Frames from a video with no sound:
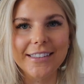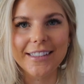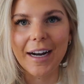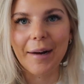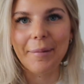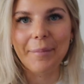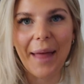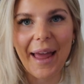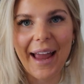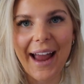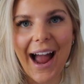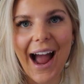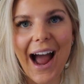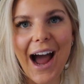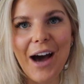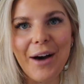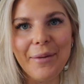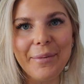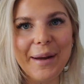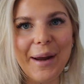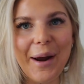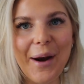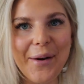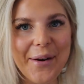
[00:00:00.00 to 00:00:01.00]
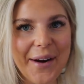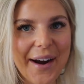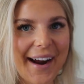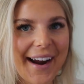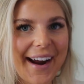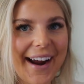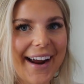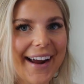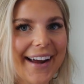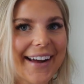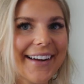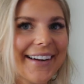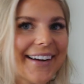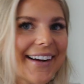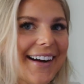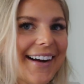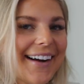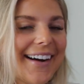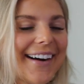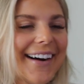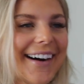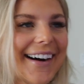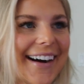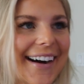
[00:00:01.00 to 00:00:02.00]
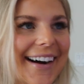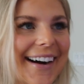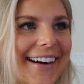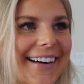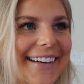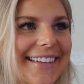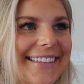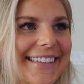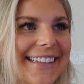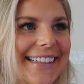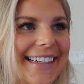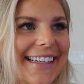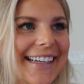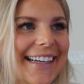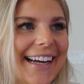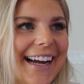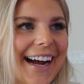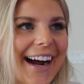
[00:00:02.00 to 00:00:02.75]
And I'm like, I'll be okay.